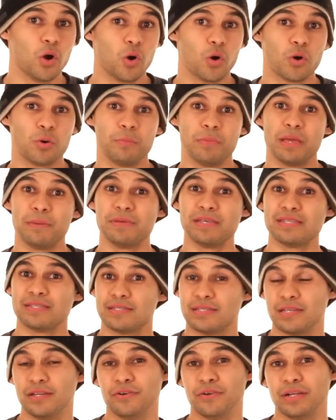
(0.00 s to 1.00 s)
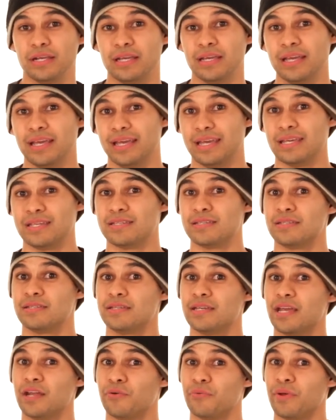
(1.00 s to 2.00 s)
or maybe Siri isn't
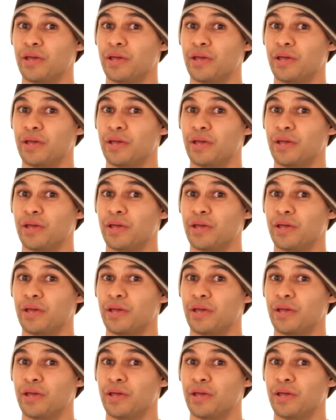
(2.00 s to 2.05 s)
yet